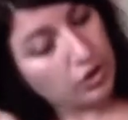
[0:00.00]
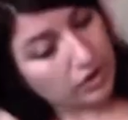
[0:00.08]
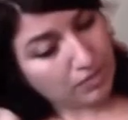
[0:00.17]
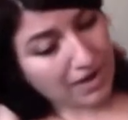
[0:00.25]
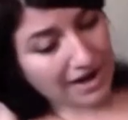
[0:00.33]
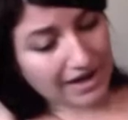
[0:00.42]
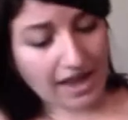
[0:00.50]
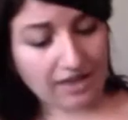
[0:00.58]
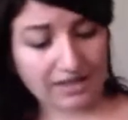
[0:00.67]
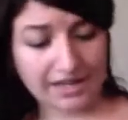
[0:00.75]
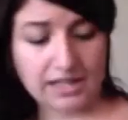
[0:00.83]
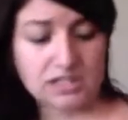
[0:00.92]
Mike
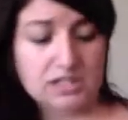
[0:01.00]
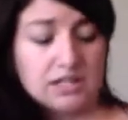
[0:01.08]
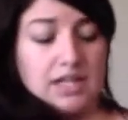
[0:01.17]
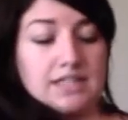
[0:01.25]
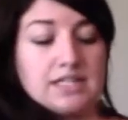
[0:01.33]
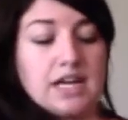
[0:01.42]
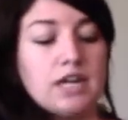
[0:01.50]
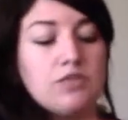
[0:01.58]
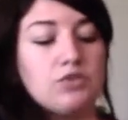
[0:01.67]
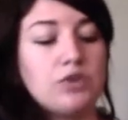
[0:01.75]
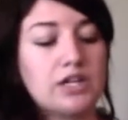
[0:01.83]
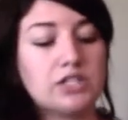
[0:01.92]
Elliott, the
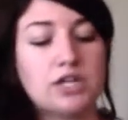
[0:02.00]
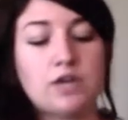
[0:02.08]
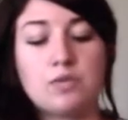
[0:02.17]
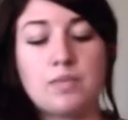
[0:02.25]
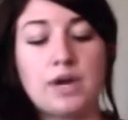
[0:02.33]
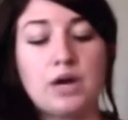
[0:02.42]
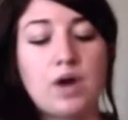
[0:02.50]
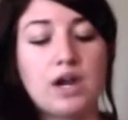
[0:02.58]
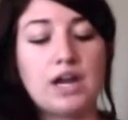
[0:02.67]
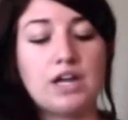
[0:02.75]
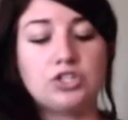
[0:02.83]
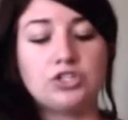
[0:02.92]
executive director of the
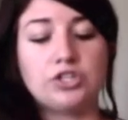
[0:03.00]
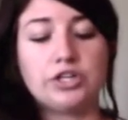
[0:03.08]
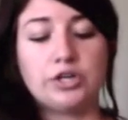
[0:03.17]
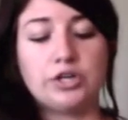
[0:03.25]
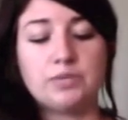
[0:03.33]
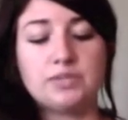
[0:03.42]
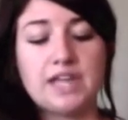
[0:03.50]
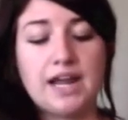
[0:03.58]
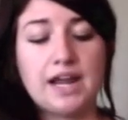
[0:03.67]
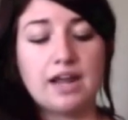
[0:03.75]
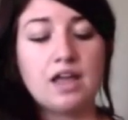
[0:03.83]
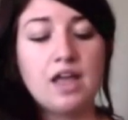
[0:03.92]
Marijuana Industry Group,
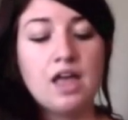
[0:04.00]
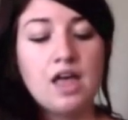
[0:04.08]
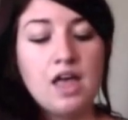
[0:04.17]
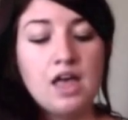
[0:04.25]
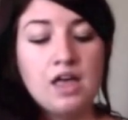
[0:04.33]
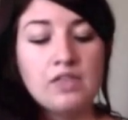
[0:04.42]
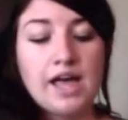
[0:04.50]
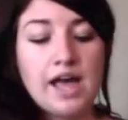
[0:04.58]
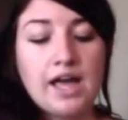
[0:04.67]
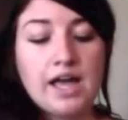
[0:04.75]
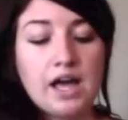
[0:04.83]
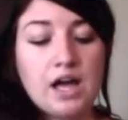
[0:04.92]
saying
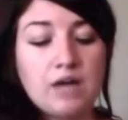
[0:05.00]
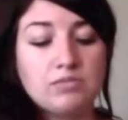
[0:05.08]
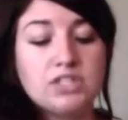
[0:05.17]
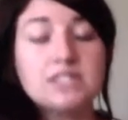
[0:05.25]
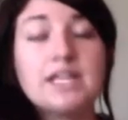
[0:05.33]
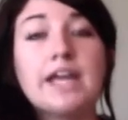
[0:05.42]
that just like